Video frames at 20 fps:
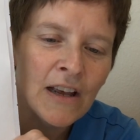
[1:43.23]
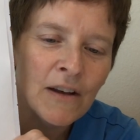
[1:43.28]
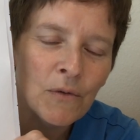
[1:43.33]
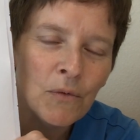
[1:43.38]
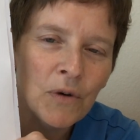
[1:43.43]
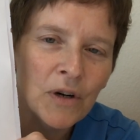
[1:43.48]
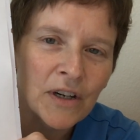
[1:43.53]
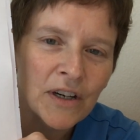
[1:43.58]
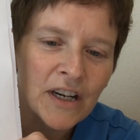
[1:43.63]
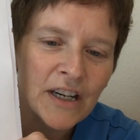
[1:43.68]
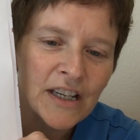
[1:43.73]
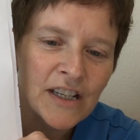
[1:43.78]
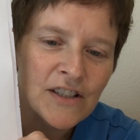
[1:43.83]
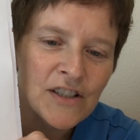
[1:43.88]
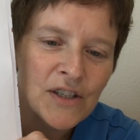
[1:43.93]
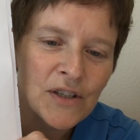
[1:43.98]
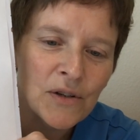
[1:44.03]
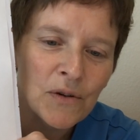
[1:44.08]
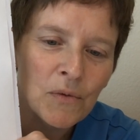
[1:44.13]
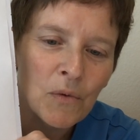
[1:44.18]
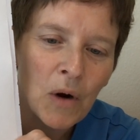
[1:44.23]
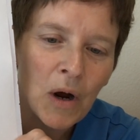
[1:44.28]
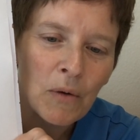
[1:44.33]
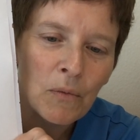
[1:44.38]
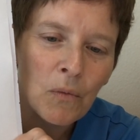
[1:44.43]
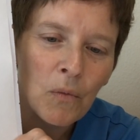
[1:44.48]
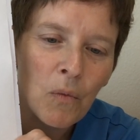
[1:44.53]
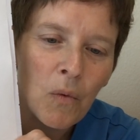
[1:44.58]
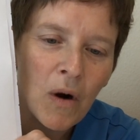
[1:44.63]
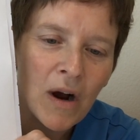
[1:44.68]
We're going to do
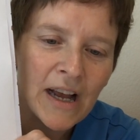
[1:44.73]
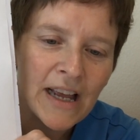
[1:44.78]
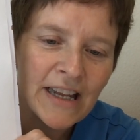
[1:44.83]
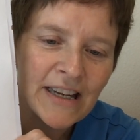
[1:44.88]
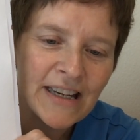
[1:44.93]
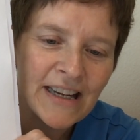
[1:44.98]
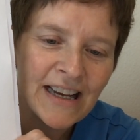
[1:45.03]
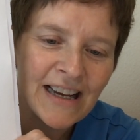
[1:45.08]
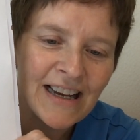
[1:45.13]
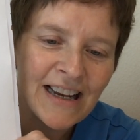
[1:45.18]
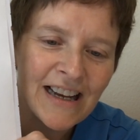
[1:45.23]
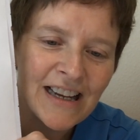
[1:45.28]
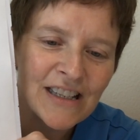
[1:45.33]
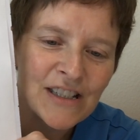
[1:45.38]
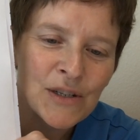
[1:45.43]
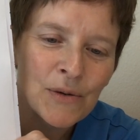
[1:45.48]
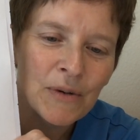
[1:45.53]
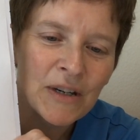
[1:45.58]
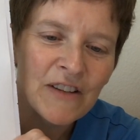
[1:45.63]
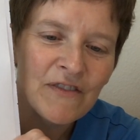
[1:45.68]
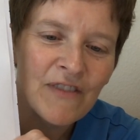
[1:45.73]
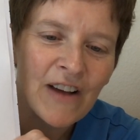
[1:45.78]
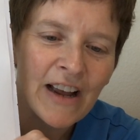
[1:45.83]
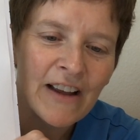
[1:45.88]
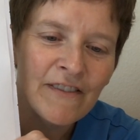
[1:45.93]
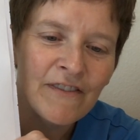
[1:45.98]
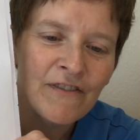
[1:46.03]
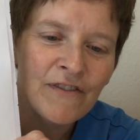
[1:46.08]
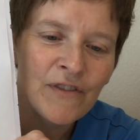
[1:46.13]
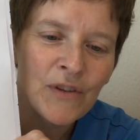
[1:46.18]
one
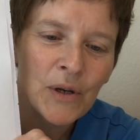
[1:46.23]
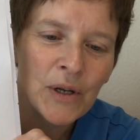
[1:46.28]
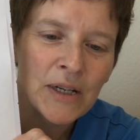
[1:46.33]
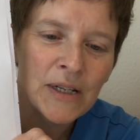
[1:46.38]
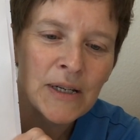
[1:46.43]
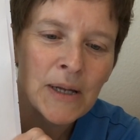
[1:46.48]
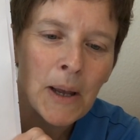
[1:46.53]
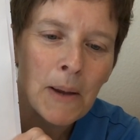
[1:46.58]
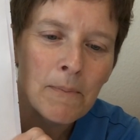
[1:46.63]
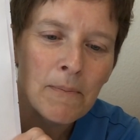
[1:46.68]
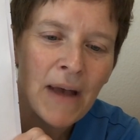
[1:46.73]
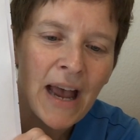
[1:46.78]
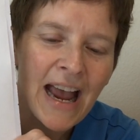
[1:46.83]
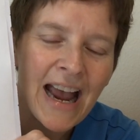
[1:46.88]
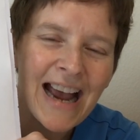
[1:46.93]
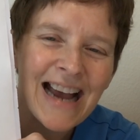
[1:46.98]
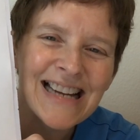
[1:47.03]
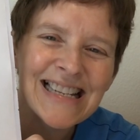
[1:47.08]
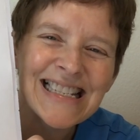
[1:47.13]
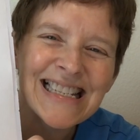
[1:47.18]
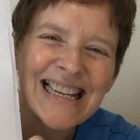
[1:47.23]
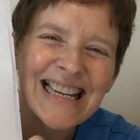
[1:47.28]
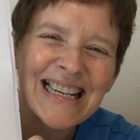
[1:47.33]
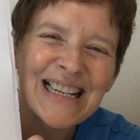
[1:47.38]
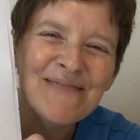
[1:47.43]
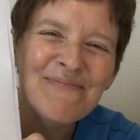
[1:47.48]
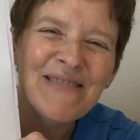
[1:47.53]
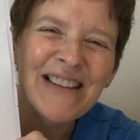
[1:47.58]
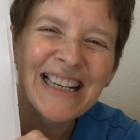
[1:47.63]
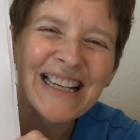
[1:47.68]
25-foot pass
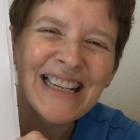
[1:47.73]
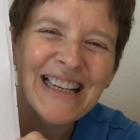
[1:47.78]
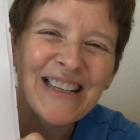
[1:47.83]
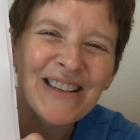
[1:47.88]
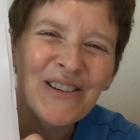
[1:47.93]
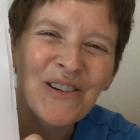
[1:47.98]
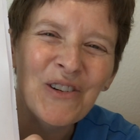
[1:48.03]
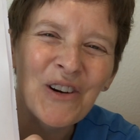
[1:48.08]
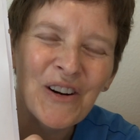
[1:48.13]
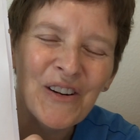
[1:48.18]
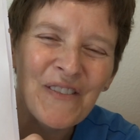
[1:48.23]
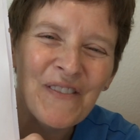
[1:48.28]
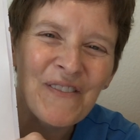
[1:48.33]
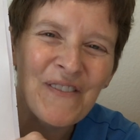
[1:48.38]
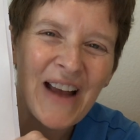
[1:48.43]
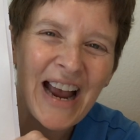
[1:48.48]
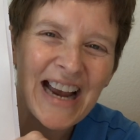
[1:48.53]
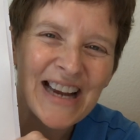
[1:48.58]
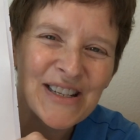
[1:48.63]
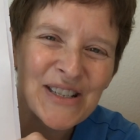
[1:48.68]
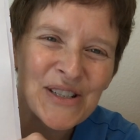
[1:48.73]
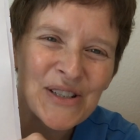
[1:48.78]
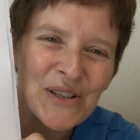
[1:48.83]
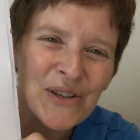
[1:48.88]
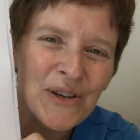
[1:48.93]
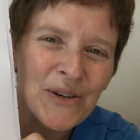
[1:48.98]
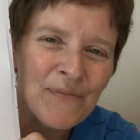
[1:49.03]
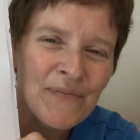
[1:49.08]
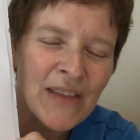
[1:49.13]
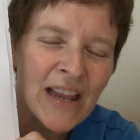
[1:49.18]
in a minute or
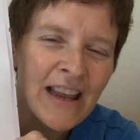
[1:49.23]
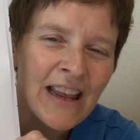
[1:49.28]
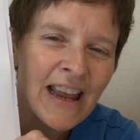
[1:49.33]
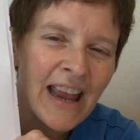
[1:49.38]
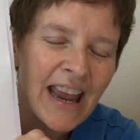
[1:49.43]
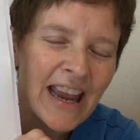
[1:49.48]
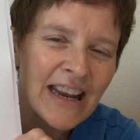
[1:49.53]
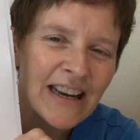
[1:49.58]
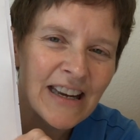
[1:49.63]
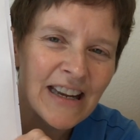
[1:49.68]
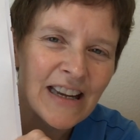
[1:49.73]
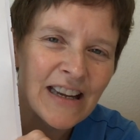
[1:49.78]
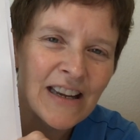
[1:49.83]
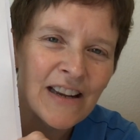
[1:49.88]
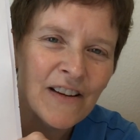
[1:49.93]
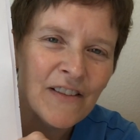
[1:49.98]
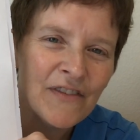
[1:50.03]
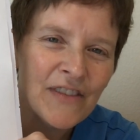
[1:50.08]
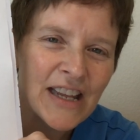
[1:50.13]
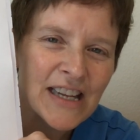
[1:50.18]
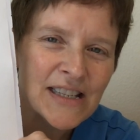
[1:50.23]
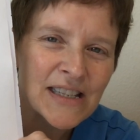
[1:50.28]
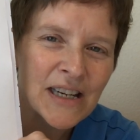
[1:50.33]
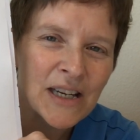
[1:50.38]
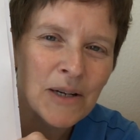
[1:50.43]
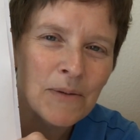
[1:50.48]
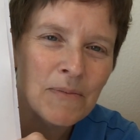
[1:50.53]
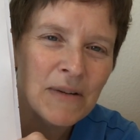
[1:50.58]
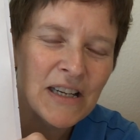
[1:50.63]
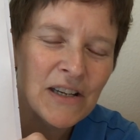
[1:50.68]
faster. And if that's
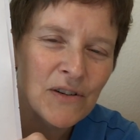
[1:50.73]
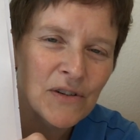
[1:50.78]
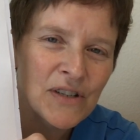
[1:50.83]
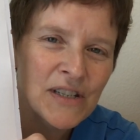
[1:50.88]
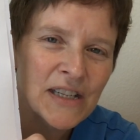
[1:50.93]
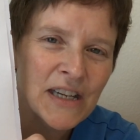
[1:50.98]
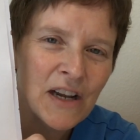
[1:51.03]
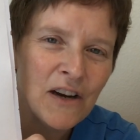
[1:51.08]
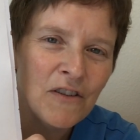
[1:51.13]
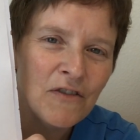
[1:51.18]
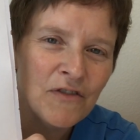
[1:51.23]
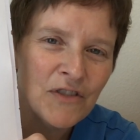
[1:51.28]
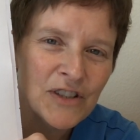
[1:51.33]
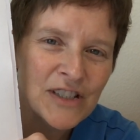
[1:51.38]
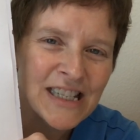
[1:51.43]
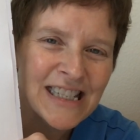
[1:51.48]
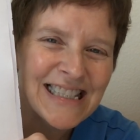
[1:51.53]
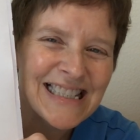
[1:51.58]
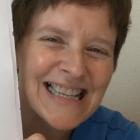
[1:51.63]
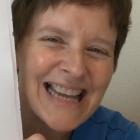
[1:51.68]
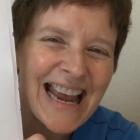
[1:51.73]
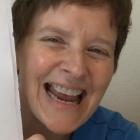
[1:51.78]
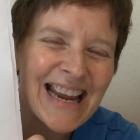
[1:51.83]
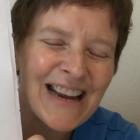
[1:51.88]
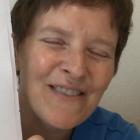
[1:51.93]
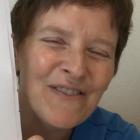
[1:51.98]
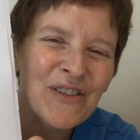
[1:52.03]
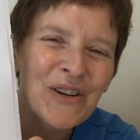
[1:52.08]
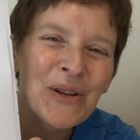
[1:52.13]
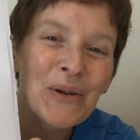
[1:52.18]
going to be your scale for
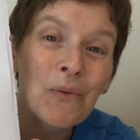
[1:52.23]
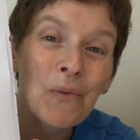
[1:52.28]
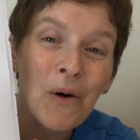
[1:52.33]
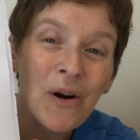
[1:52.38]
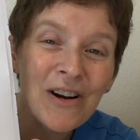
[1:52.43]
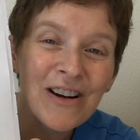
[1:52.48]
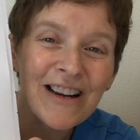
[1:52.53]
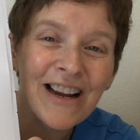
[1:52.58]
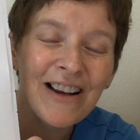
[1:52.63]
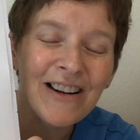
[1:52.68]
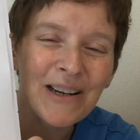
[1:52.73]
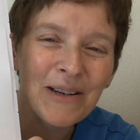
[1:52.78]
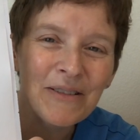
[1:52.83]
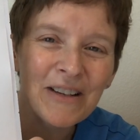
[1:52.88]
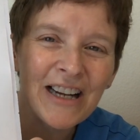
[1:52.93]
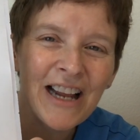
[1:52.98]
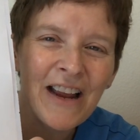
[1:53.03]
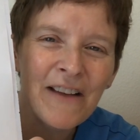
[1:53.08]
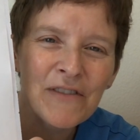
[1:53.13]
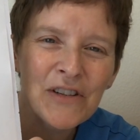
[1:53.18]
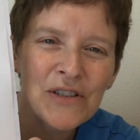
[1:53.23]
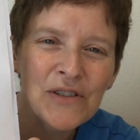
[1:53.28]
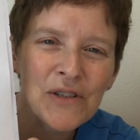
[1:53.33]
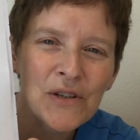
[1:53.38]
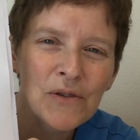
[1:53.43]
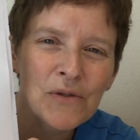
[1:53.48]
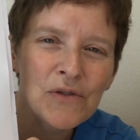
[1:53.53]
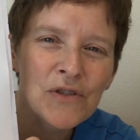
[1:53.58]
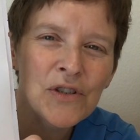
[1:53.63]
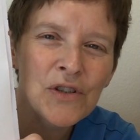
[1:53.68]
today, for the workout, I'm going to have you
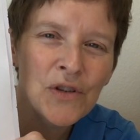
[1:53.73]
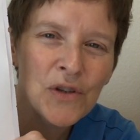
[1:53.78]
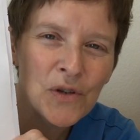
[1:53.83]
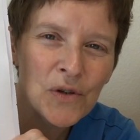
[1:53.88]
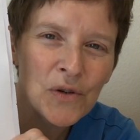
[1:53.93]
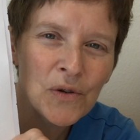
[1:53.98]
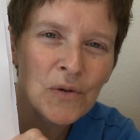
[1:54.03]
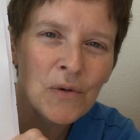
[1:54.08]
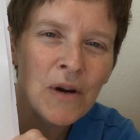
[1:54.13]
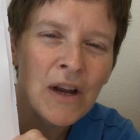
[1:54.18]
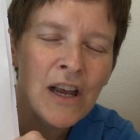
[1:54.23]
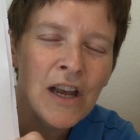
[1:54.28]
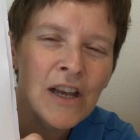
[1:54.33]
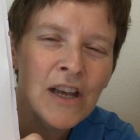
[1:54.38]
do 2